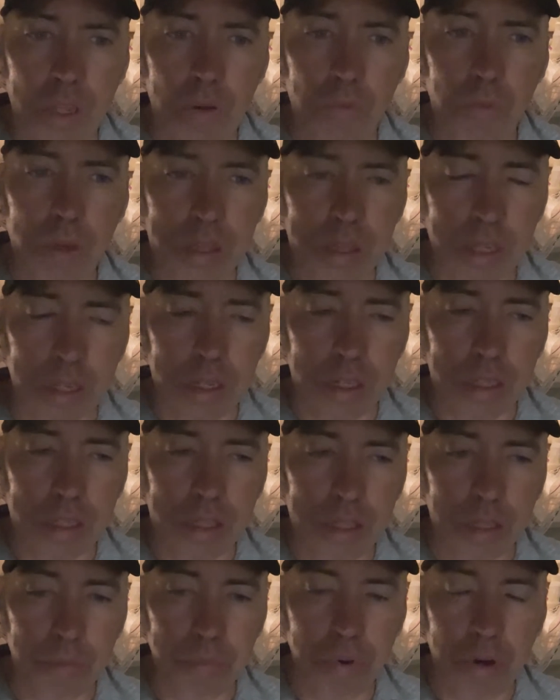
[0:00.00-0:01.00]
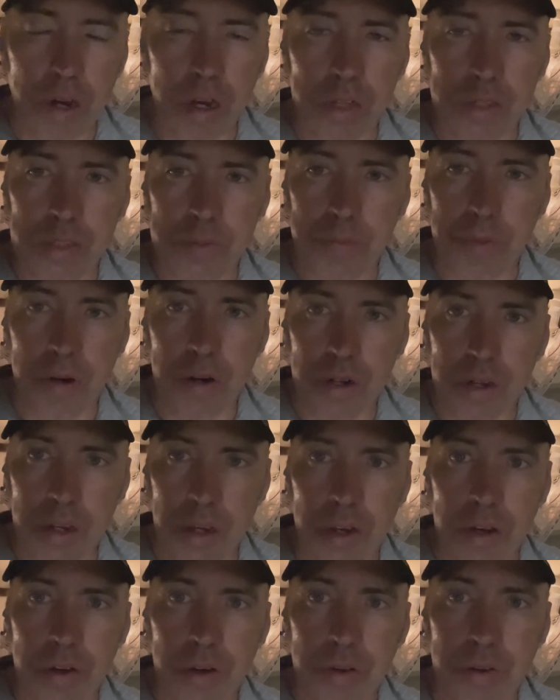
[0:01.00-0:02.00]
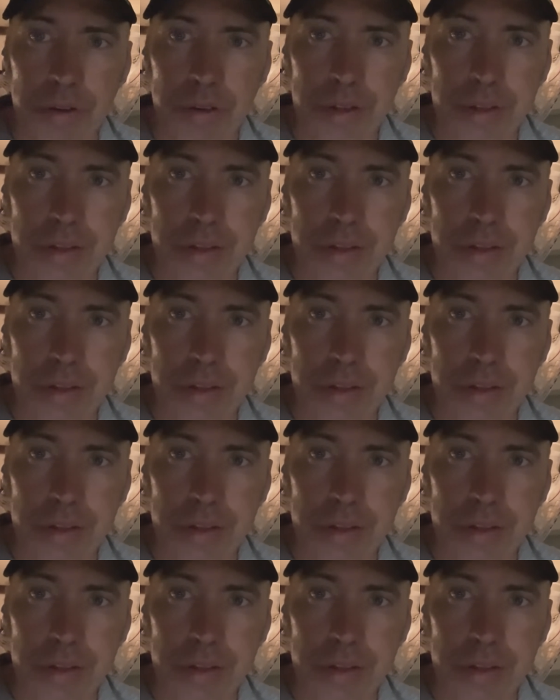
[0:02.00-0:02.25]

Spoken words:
with the bronze Perco